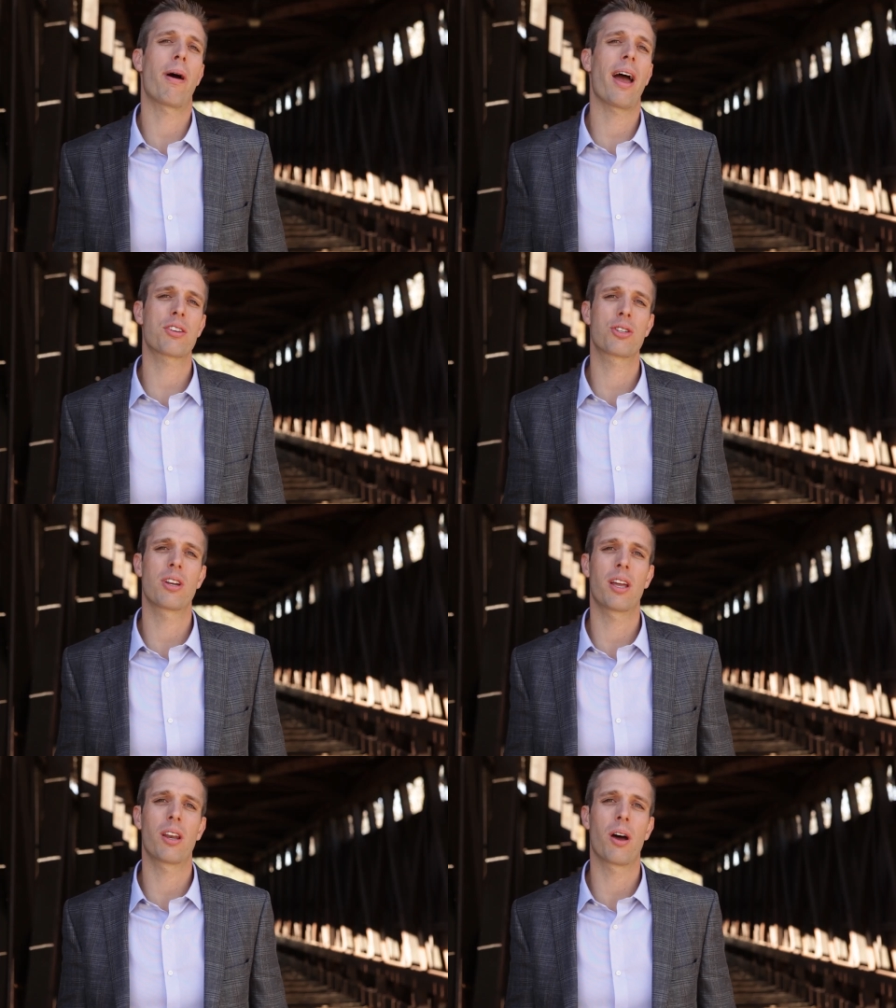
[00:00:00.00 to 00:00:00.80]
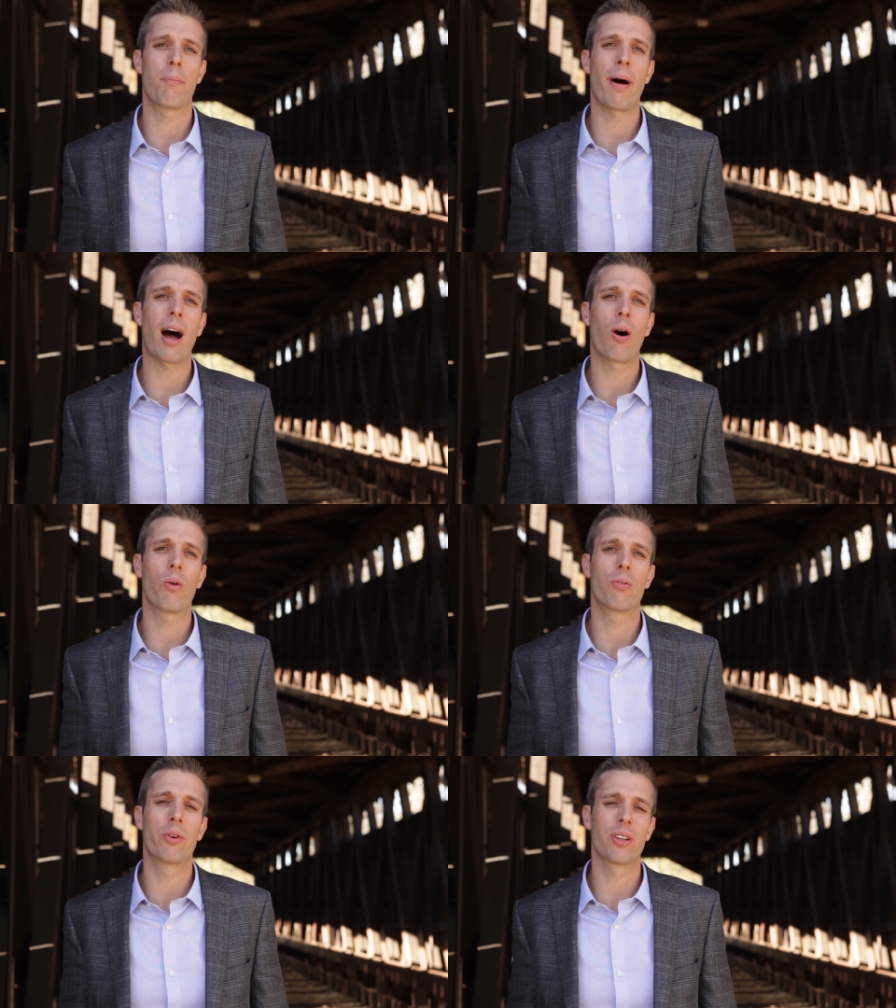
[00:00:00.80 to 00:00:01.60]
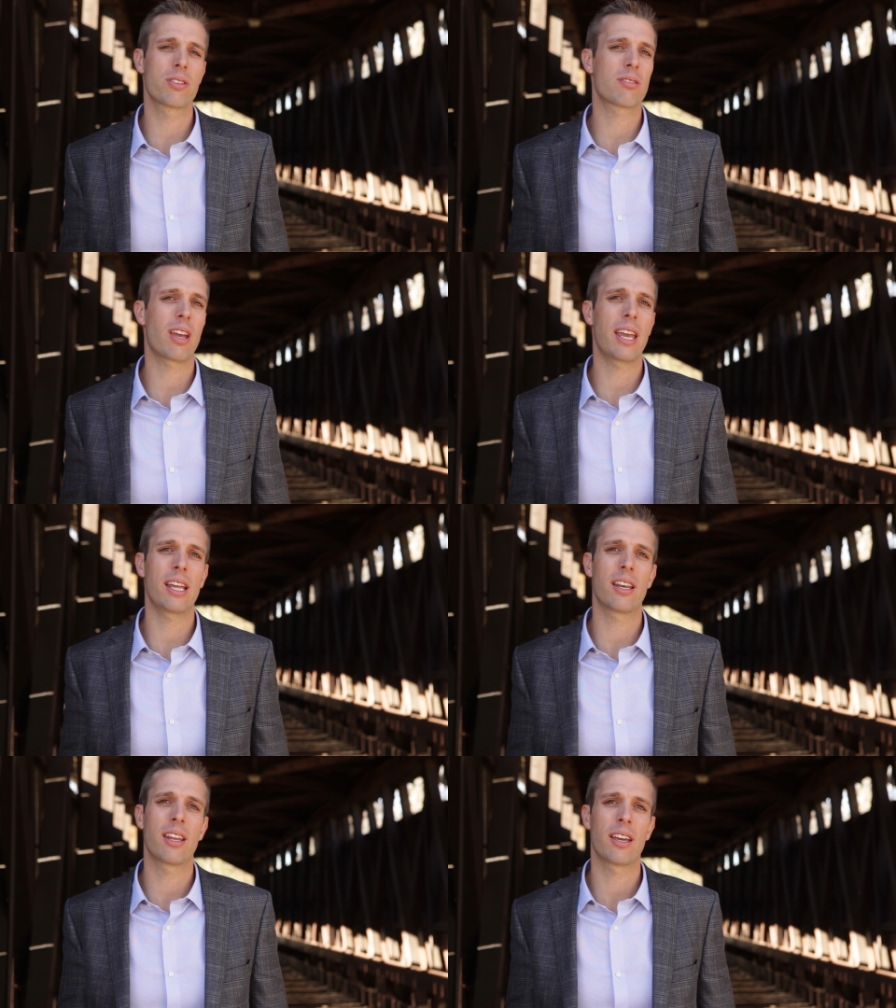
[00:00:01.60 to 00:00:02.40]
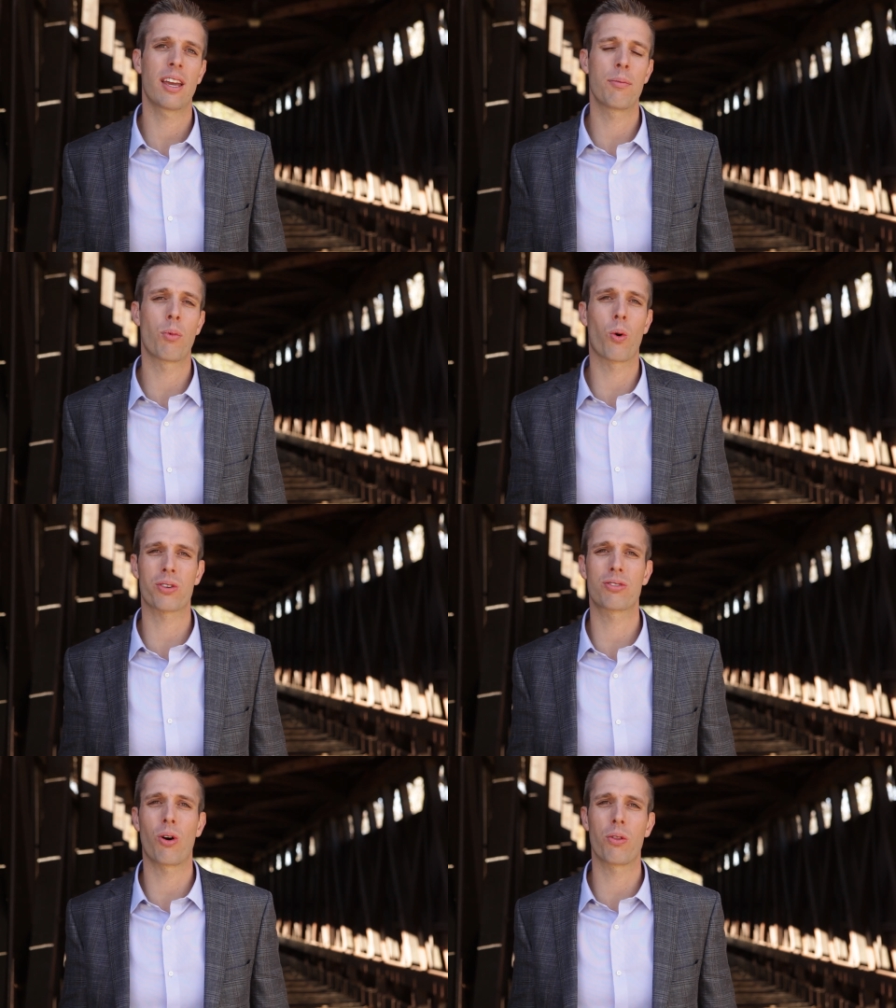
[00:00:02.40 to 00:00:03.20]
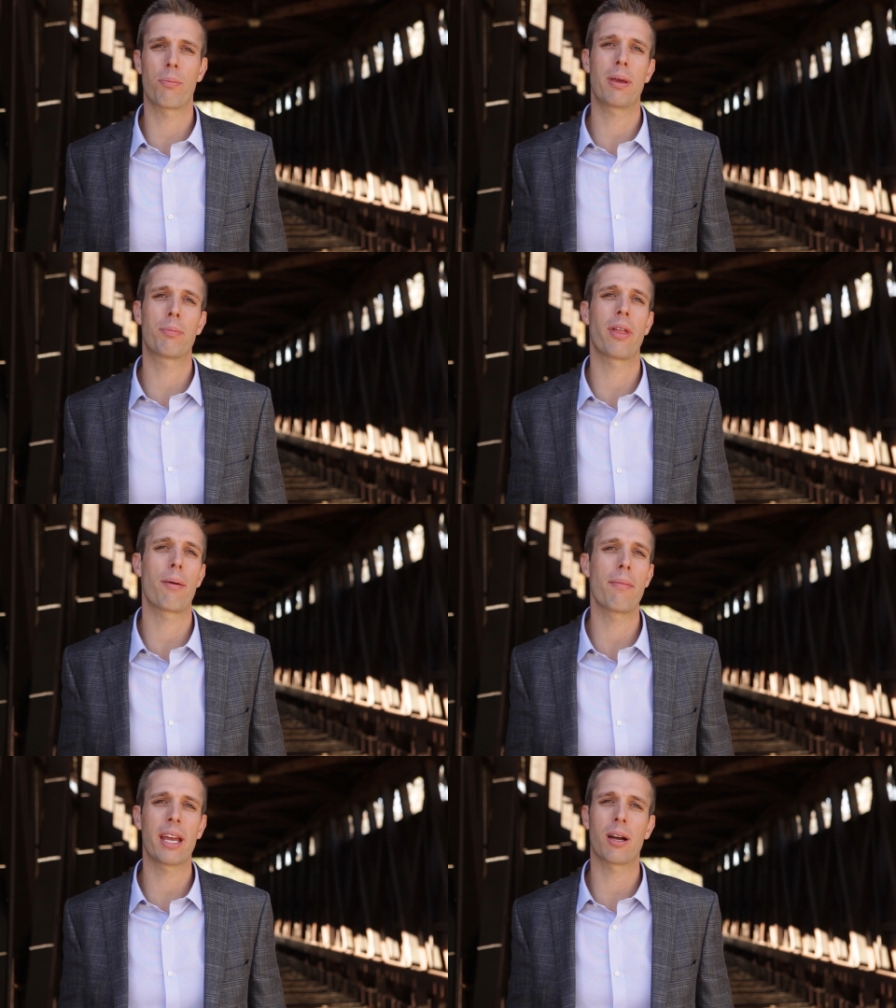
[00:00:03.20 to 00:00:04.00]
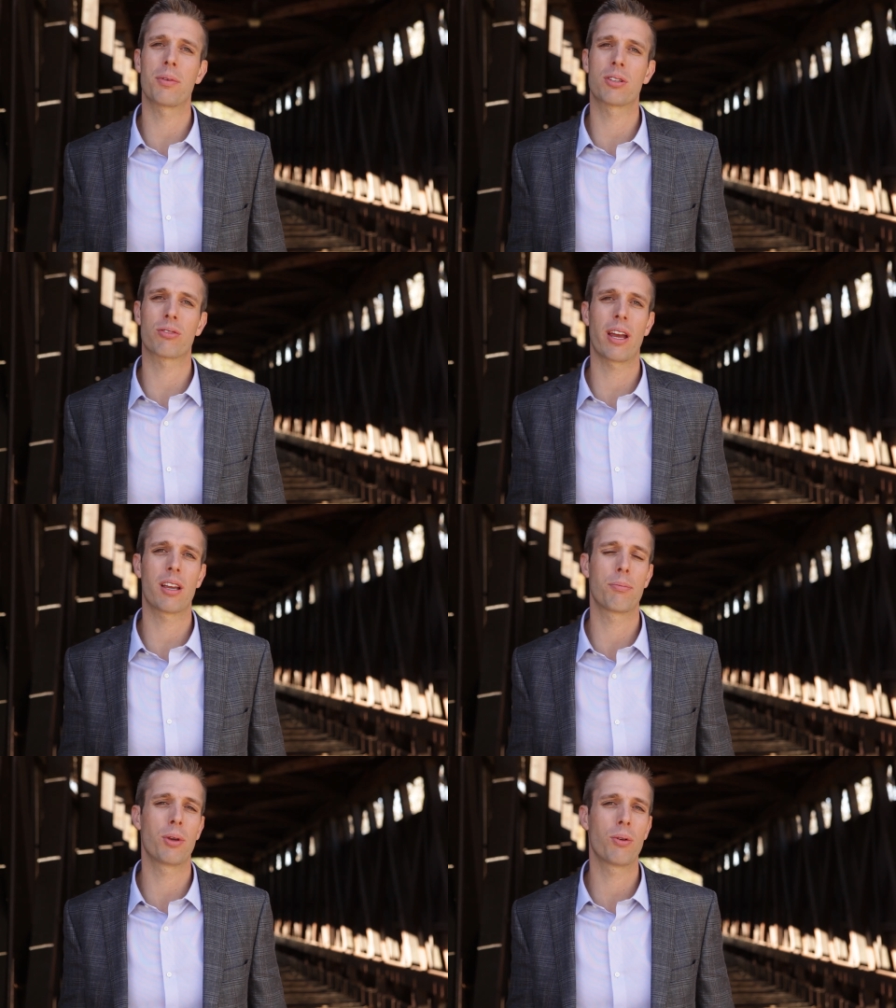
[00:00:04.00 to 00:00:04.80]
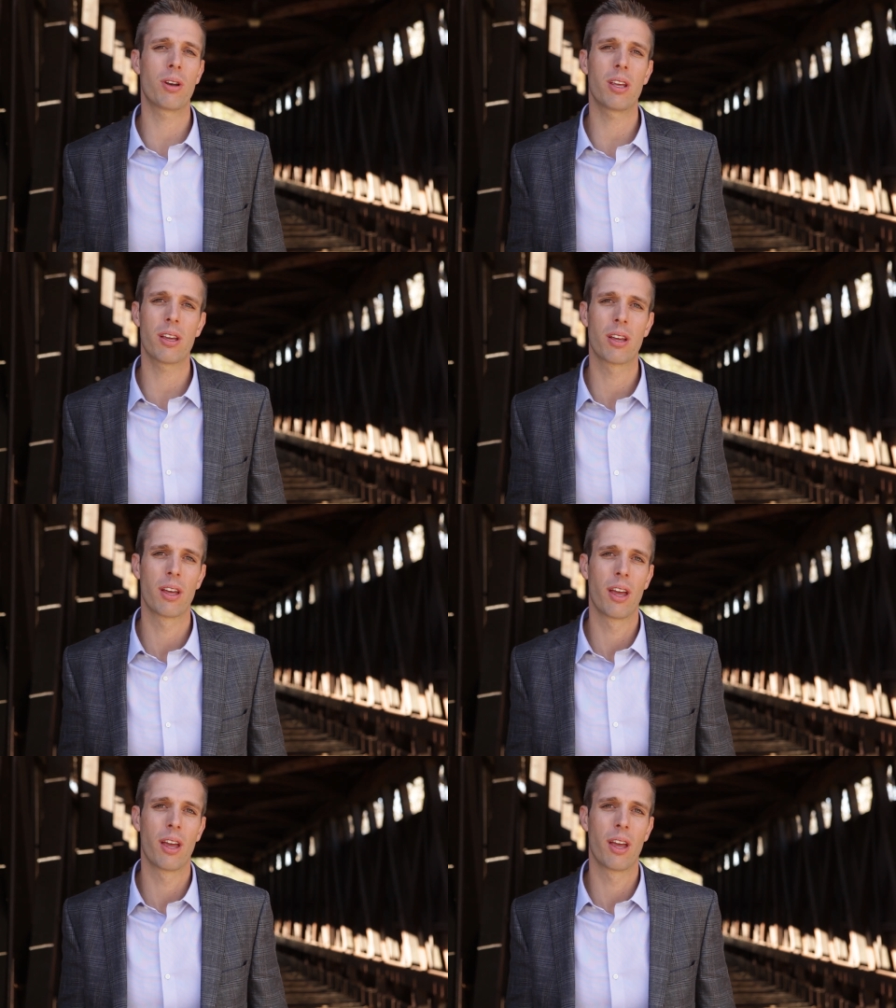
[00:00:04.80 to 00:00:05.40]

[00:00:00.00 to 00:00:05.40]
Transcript: passionate about real estate and more so the people that make up this great community.